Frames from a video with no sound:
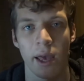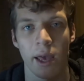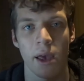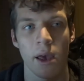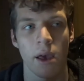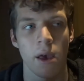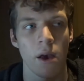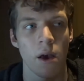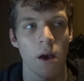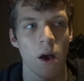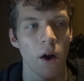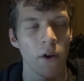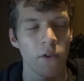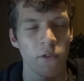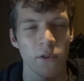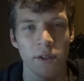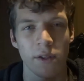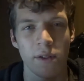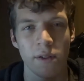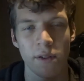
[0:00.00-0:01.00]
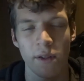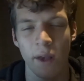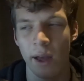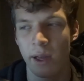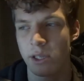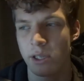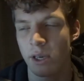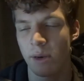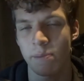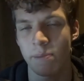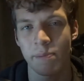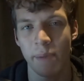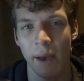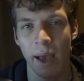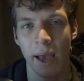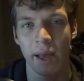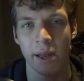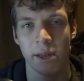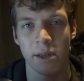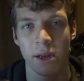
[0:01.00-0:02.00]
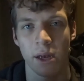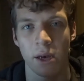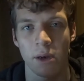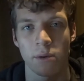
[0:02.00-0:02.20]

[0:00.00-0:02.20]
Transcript: off with such a bad note.